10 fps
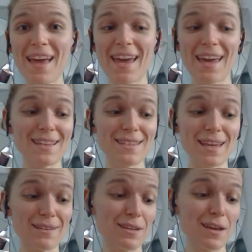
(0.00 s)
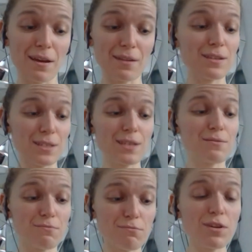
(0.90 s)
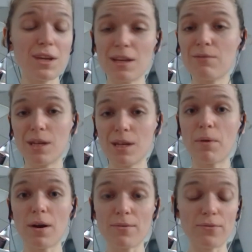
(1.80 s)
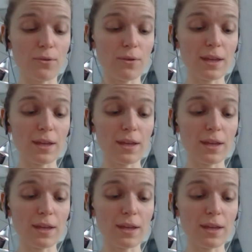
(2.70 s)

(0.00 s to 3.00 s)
and yeah, this is really powerful.